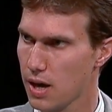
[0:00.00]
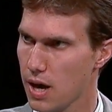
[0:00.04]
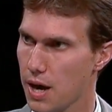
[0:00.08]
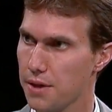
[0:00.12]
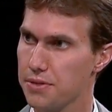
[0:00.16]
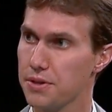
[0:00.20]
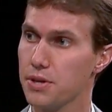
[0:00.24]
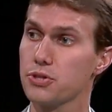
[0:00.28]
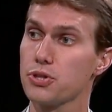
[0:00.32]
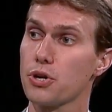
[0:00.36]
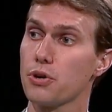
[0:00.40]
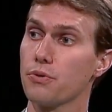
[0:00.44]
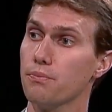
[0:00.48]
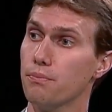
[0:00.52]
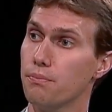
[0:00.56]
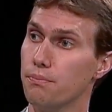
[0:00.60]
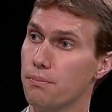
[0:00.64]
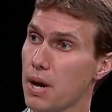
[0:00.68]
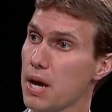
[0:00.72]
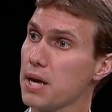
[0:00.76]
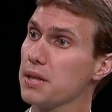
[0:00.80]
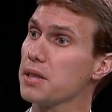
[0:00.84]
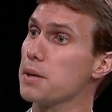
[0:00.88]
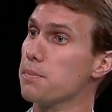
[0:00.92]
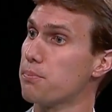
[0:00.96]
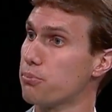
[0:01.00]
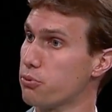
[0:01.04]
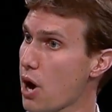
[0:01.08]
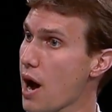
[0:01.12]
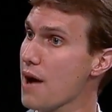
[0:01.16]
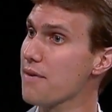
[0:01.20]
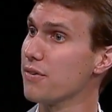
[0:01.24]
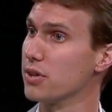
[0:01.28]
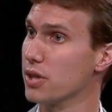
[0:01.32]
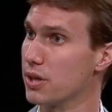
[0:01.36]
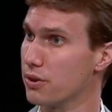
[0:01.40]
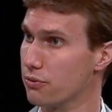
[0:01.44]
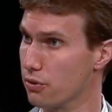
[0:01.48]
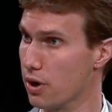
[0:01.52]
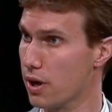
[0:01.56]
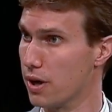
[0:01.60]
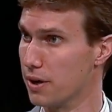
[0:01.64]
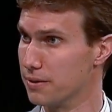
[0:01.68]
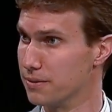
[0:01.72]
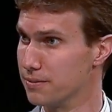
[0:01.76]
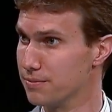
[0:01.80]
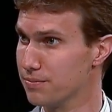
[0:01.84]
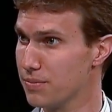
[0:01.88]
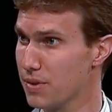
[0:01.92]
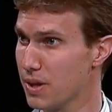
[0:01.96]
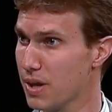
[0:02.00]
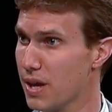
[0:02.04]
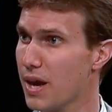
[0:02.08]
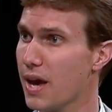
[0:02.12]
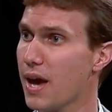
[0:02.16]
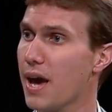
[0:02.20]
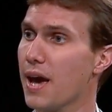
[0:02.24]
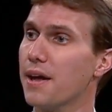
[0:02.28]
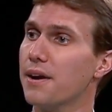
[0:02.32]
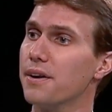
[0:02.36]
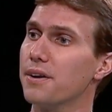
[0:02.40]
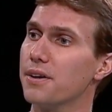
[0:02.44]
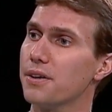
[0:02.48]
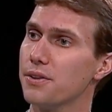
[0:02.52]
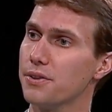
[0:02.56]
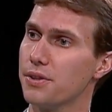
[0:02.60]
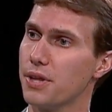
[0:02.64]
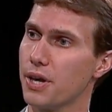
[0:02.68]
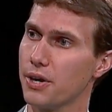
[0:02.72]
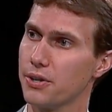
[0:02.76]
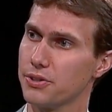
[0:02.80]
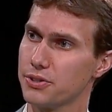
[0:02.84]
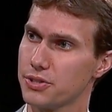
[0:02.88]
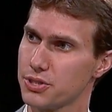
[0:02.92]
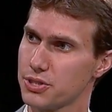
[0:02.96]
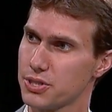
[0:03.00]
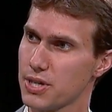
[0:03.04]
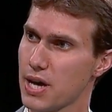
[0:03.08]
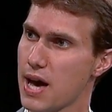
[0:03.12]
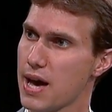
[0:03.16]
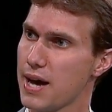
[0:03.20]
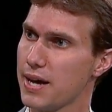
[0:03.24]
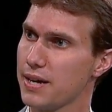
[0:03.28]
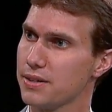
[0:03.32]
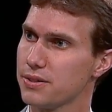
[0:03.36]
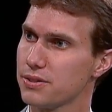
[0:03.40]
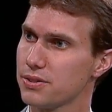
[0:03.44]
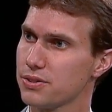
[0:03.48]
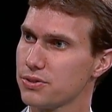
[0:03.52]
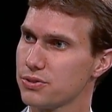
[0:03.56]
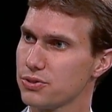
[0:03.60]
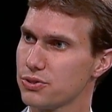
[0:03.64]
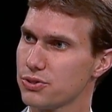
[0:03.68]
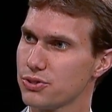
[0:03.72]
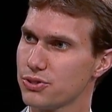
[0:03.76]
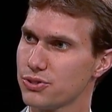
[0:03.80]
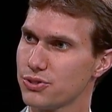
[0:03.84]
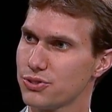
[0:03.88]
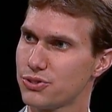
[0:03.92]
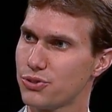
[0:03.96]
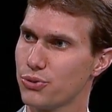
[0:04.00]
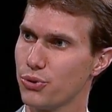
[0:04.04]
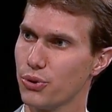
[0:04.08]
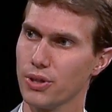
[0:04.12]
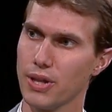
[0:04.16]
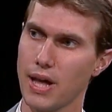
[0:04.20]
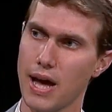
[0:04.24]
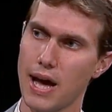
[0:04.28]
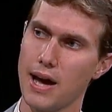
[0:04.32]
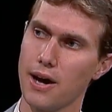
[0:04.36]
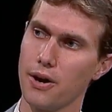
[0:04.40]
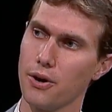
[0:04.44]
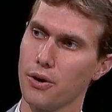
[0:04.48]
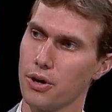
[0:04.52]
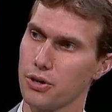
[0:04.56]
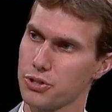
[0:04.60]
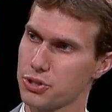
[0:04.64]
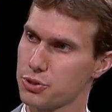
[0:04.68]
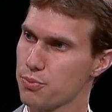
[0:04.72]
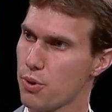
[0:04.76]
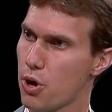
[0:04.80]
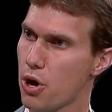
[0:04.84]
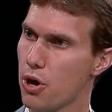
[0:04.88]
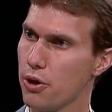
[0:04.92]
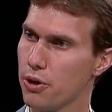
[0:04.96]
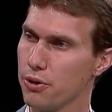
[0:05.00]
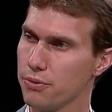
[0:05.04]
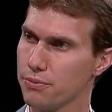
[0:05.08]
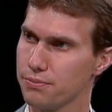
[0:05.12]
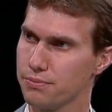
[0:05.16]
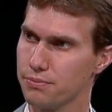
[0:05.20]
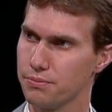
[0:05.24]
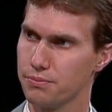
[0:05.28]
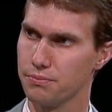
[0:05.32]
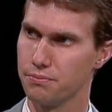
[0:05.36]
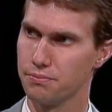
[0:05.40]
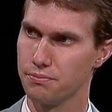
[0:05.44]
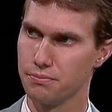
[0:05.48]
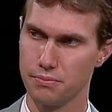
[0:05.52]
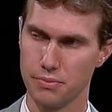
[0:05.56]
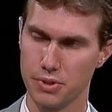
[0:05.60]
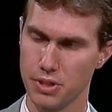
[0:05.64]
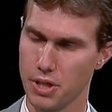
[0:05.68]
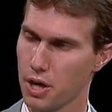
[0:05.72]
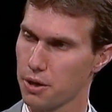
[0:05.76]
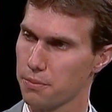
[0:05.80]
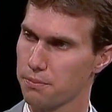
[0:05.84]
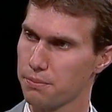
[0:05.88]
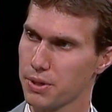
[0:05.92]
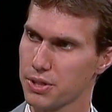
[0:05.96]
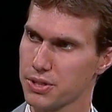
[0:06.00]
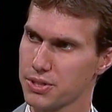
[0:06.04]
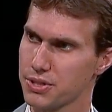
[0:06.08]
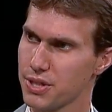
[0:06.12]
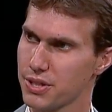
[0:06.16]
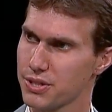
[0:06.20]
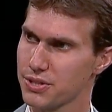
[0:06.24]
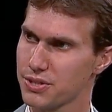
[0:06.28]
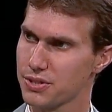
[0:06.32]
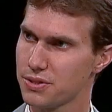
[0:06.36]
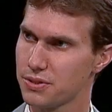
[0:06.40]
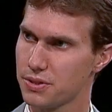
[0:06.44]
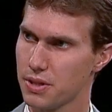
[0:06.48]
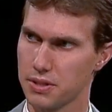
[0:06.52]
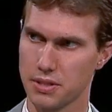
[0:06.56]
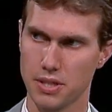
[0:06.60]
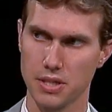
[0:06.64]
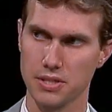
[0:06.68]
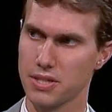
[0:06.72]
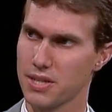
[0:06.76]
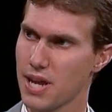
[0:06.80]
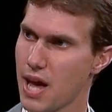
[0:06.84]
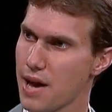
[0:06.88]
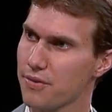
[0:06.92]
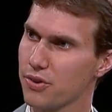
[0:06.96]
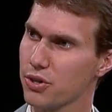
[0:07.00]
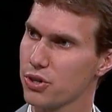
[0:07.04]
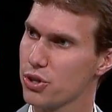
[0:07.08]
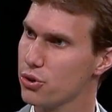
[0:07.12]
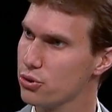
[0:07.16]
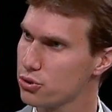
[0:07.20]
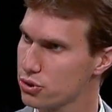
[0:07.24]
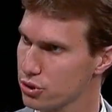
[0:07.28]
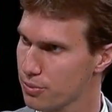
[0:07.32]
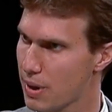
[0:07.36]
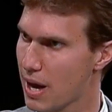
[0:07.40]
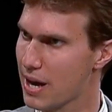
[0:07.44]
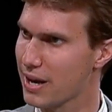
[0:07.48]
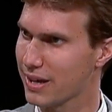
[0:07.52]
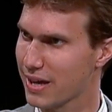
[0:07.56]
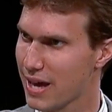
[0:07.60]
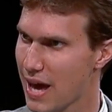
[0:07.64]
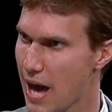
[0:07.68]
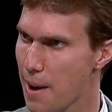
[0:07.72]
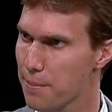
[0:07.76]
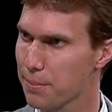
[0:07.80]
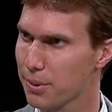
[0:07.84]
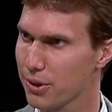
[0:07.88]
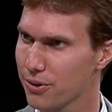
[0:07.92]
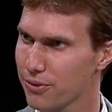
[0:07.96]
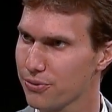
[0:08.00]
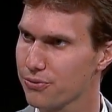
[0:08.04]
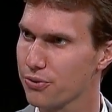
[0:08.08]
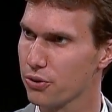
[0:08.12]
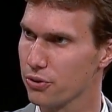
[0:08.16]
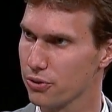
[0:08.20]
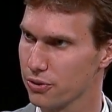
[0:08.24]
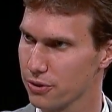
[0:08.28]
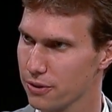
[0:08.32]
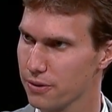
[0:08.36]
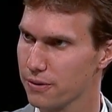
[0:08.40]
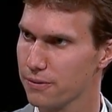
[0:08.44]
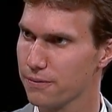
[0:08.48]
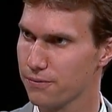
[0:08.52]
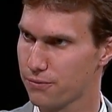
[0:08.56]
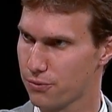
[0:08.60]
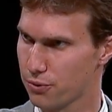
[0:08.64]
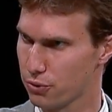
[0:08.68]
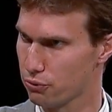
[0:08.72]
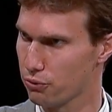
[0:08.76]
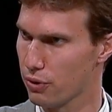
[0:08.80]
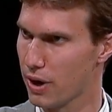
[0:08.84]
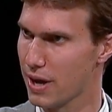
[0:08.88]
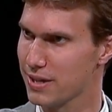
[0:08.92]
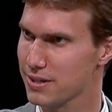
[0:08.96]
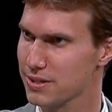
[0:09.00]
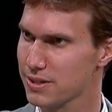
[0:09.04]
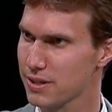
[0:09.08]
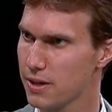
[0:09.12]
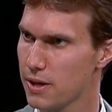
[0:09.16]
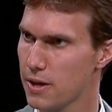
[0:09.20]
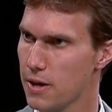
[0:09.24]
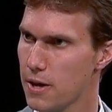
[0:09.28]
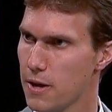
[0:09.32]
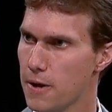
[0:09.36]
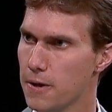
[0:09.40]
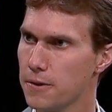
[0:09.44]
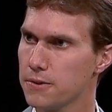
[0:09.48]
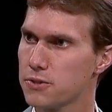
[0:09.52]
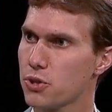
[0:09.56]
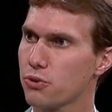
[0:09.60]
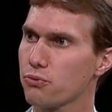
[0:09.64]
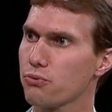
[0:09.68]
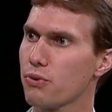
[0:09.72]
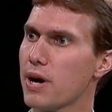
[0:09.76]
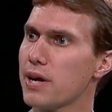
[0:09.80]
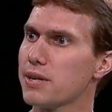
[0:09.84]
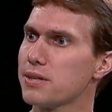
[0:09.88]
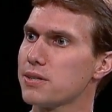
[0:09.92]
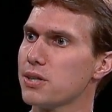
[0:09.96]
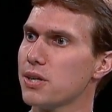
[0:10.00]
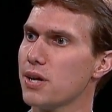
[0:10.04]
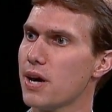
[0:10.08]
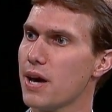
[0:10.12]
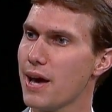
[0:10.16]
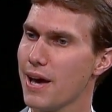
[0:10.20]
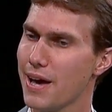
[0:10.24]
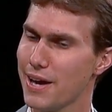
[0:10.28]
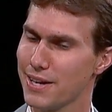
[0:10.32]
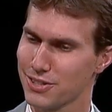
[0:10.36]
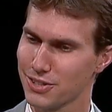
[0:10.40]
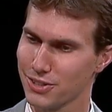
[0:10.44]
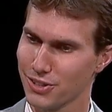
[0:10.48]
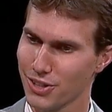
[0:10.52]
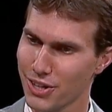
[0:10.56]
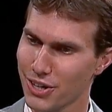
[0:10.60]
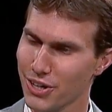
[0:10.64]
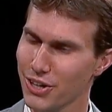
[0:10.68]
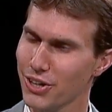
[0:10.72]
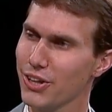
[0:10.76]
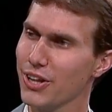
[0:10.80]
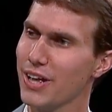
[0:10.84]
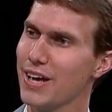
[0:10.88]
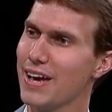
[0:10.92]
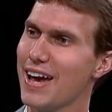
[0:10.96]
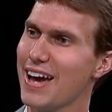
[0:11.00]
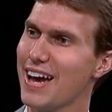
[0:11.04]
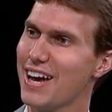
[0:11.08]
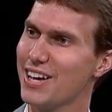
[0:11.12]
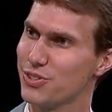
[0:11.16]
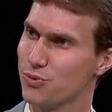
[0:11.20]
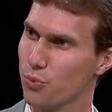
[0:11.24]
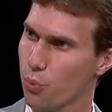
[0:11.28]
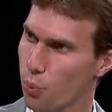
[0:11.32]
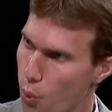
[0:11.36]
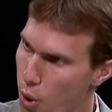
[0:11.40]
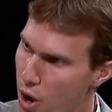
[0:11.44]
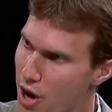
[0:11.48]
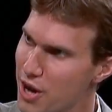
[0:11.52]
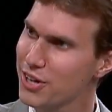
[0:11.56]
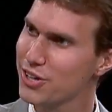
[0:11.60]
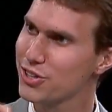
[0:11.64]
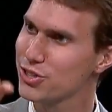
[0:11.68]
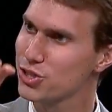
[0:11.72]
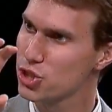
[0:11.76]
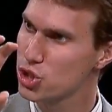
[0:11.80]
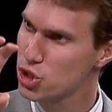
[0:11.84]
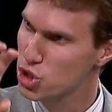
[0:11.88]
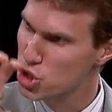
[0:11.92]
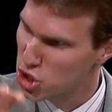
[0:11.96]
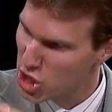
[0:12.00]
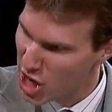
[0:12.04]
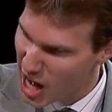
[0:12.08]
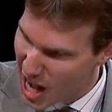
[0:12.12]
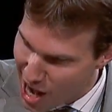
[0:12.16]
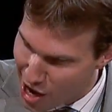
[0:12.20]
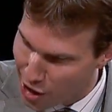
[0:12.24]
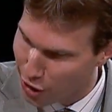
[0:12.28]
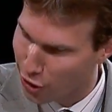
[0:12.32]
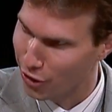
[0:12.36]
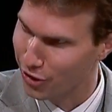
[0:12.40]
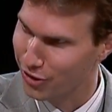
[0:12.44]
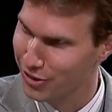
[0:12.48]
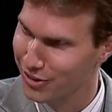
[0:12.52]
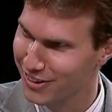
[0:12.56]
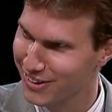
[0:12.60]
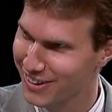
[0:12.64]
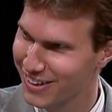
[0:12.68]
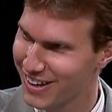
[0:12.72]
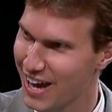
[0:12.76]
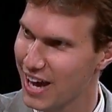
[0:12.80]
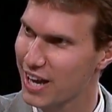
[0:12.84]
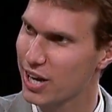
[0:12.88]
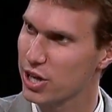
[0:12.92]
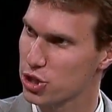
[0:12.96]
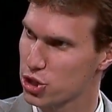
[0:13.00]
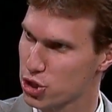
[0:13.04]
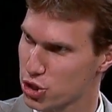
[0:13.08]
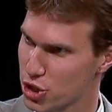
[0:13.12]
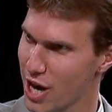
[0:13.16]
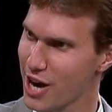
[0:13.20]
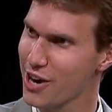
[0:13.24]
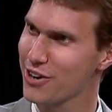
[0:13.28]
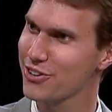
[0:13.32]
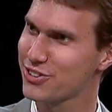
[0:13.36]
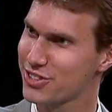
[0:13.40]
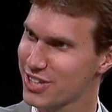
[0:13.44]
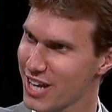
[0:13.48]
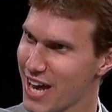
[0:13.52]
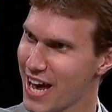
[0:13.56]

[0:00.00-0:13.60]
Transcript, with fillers: And these are mainly privately run, and they're designed to allow a small young business that doesn't have a huge amount of capital for rent to rent as little as 1 chair at a shared